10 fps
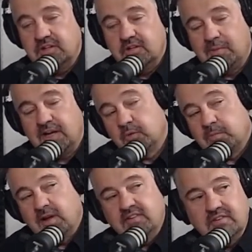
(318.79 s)
Nobody
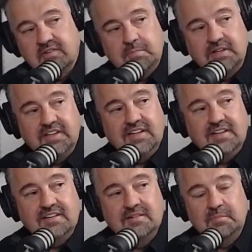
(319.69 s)
replaces Bill
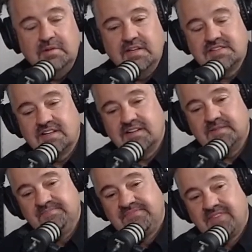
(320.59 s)
Dean, but
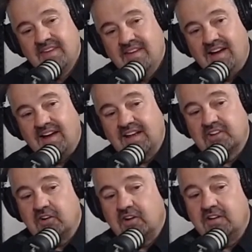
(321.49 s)
I got the
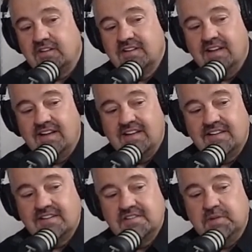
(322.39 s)
call
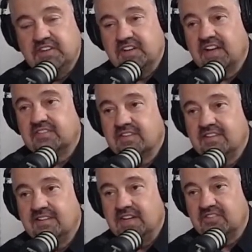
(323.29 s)
to be the next
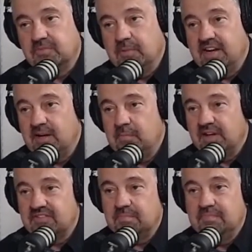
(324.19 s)
man up,
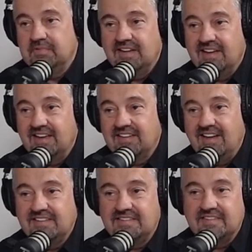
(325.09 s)

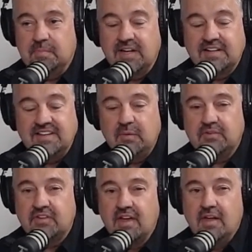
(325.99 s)
I suspect. And that
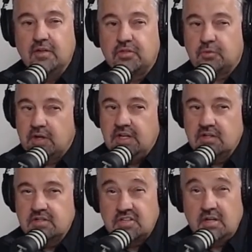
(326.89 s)
was 3
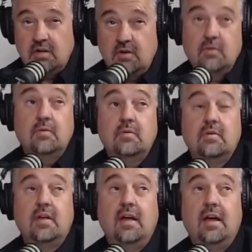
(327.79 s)
years ago,
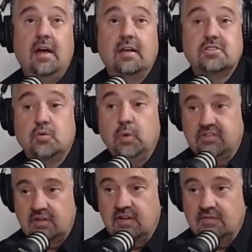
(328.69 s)
2 weeks ago.